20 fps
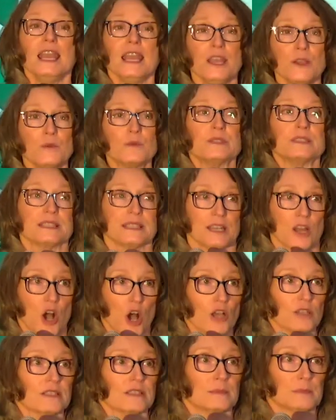It was an
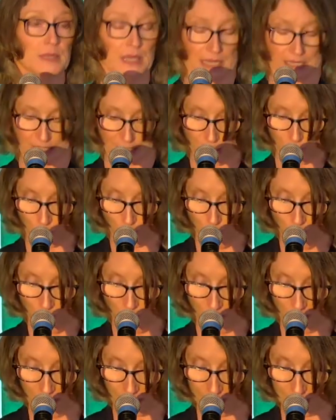awesome place to
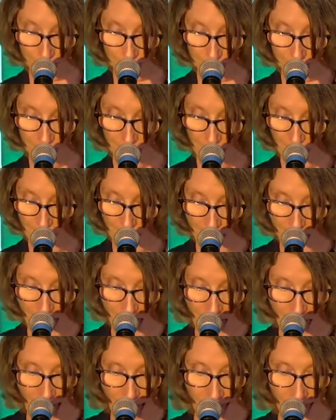work. I